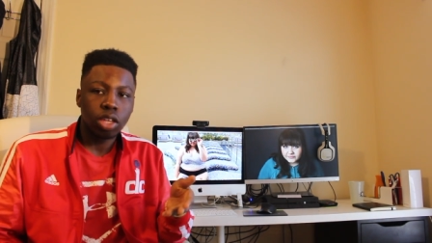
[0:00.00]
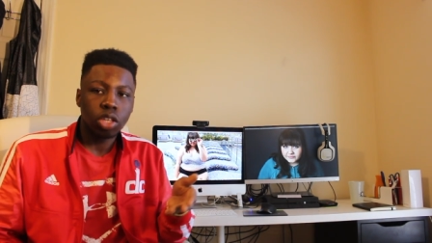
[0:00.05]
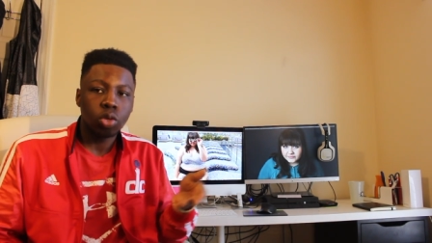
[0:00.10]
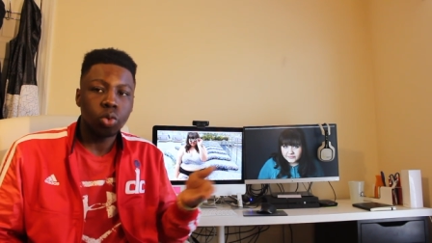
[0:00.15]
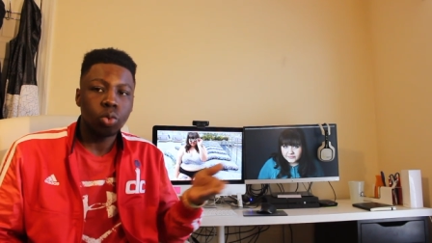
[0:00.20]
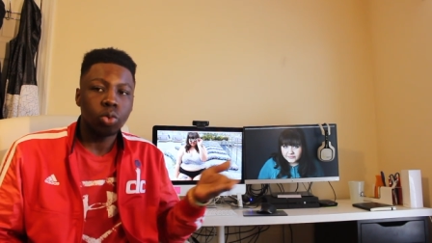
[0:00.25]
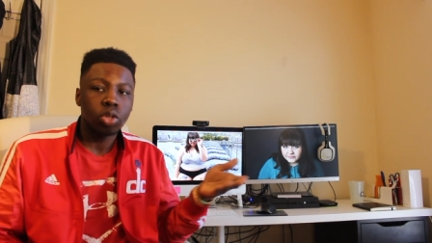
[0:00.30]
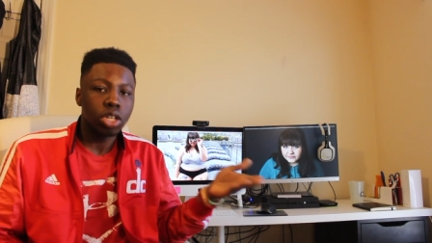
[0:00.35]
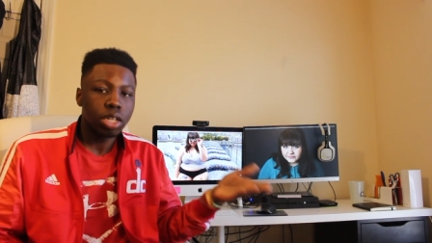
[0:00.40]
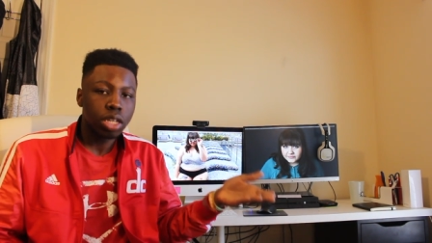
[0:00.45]

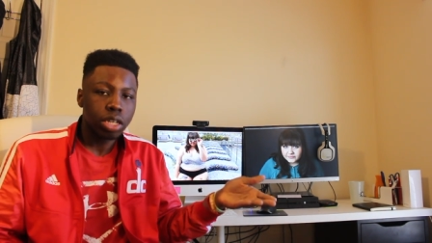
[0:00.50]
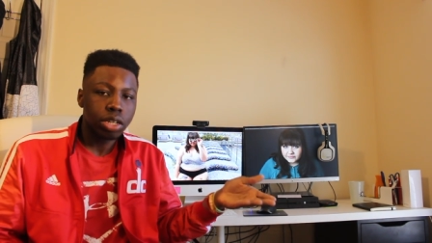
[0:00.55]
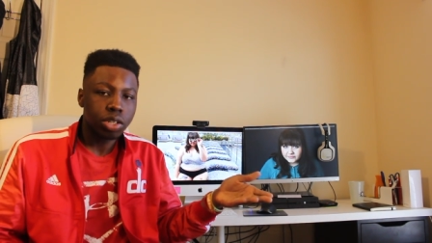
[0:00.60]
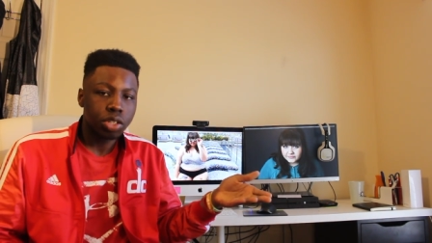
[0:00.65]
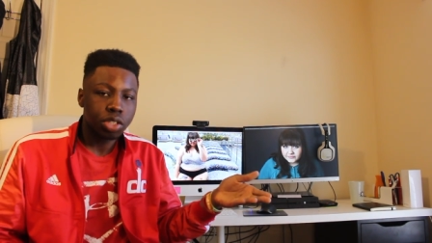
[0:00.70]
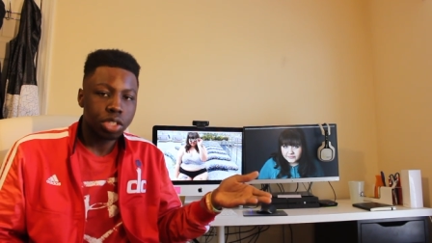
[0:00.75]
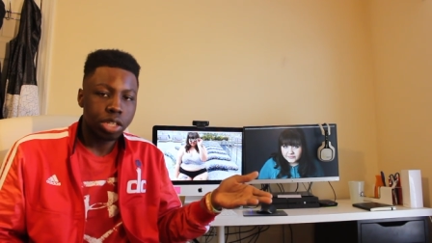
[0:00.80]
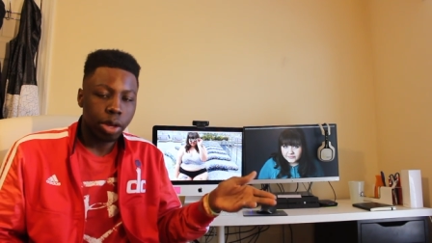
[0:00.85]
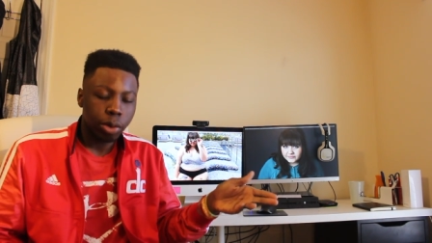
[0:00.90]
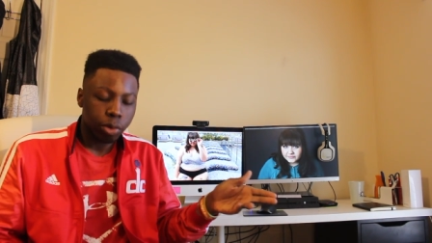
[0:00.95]
you look at
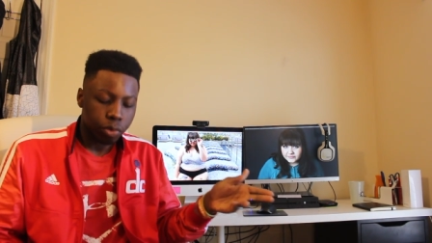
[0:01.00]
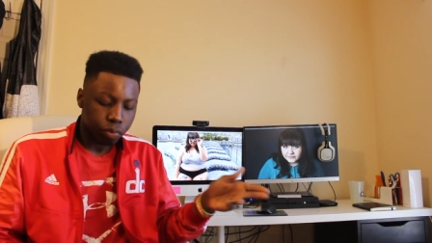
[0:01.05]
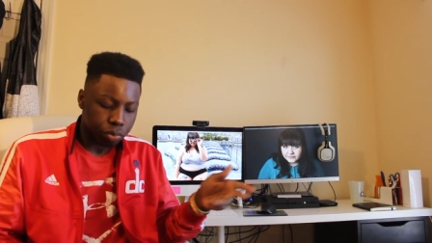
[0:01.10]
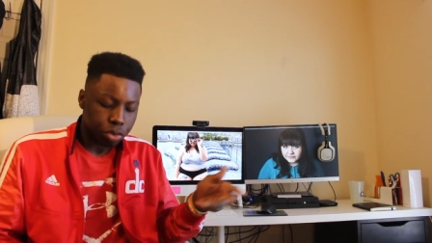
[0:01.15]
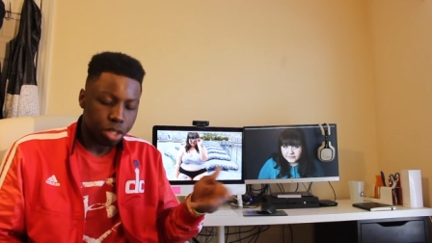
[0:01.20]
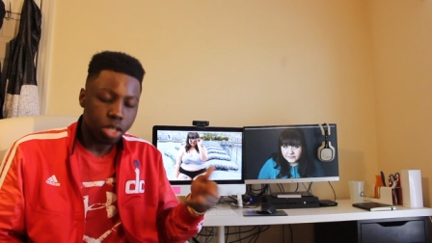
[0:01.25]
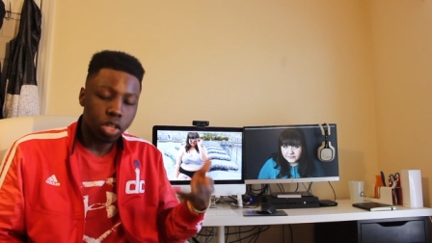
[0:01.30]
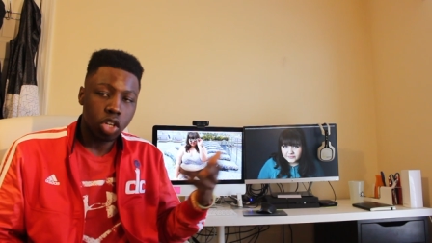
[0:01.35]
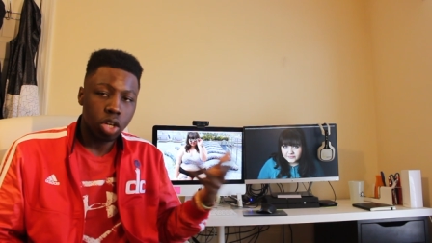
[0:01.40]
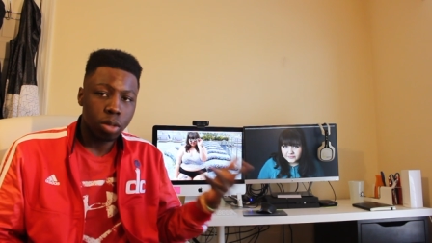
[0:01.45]
yourself
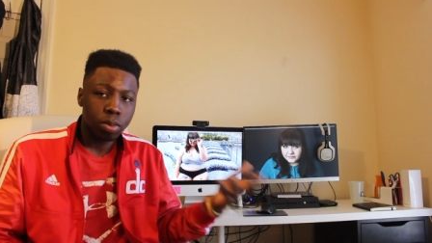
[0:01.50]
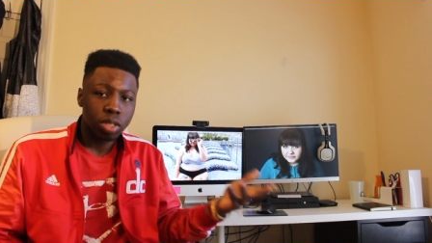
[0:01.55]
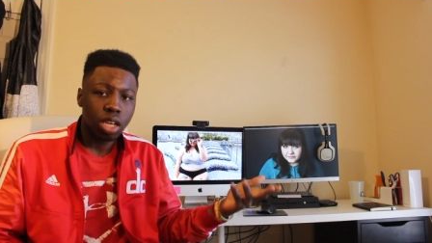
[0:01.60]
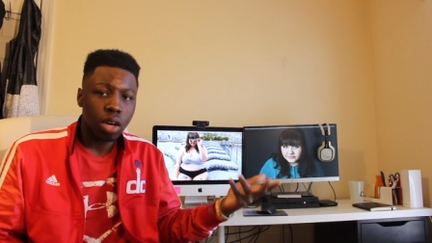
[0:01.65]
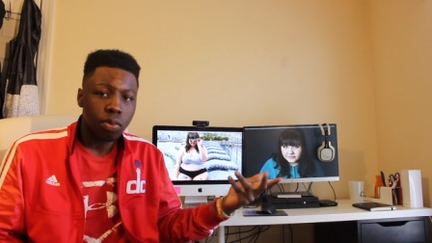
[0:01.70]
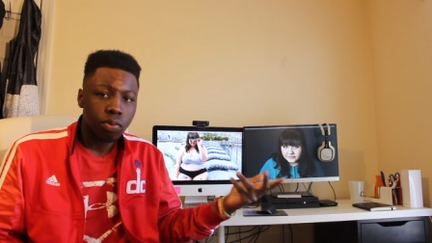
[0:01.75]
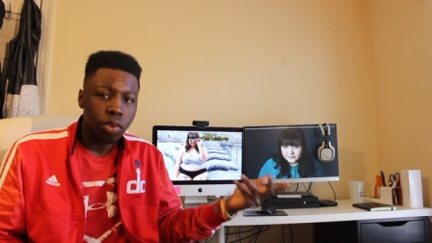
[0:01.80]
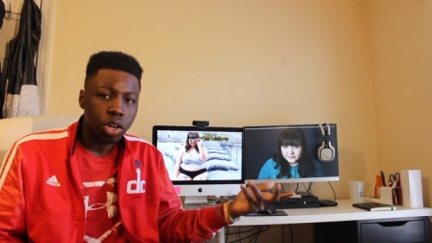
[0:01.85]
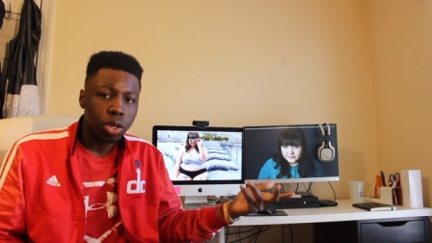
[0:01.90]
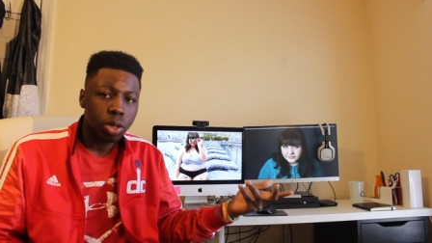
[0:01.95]
determines
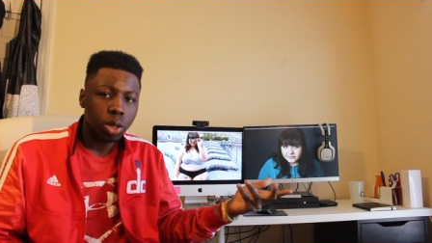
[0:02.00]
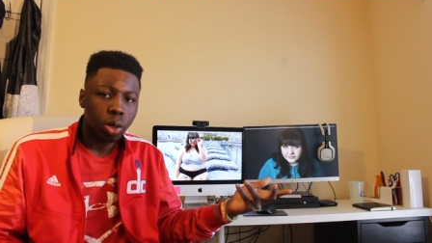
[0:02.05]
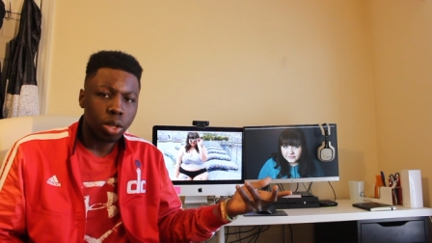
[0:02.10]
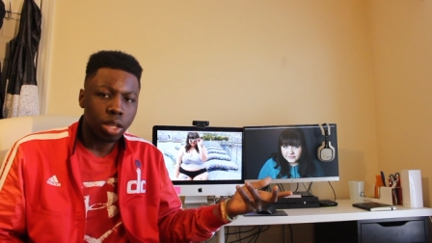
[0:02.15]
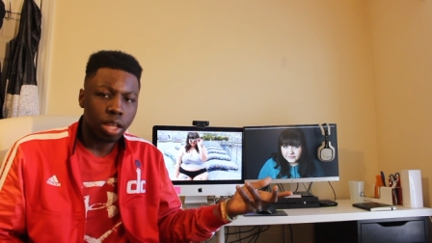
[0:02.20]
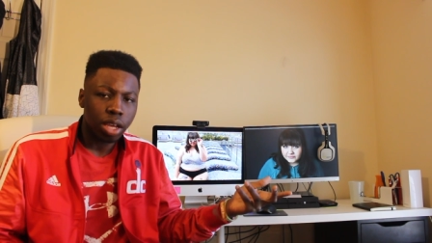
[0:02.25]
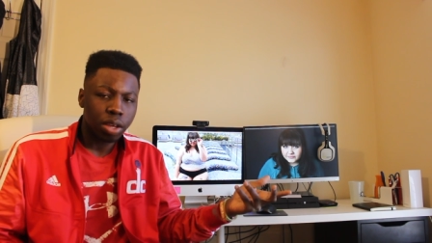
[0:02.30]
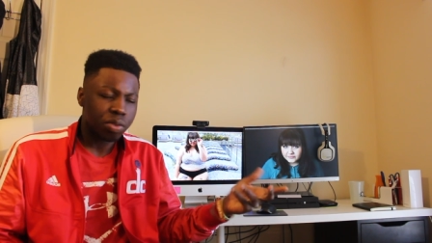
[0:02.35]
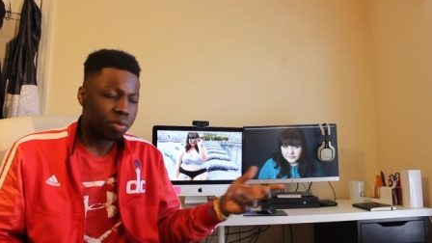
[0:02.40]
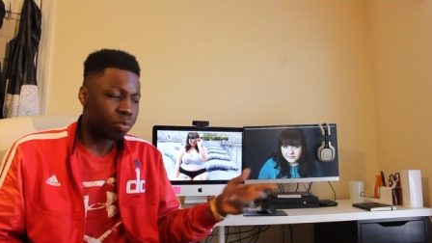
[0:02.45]
how far you go in
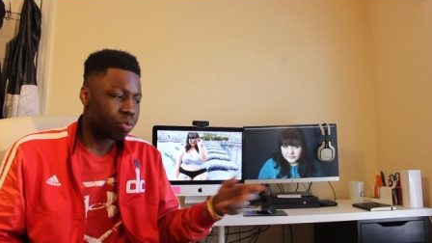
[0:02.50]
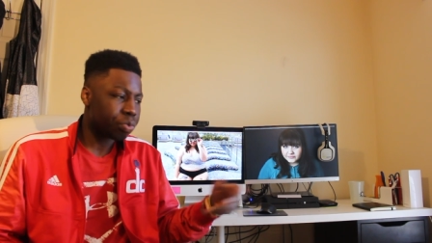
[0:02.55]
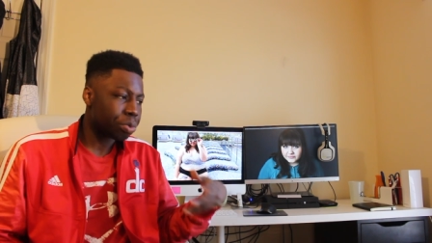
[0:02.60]
life.